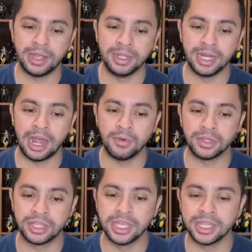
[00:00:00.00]
I mean, I
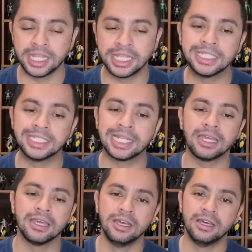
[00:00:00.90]
would think that this is
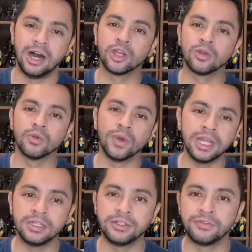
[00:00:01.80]
like a
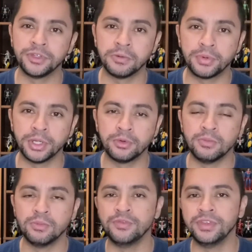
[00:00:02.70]
Cruella De Vil
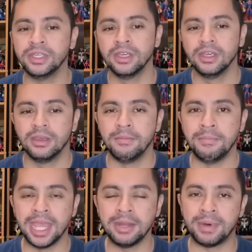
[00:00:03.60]
prequel movie
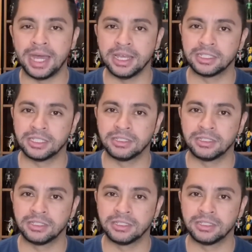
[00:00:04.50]
made by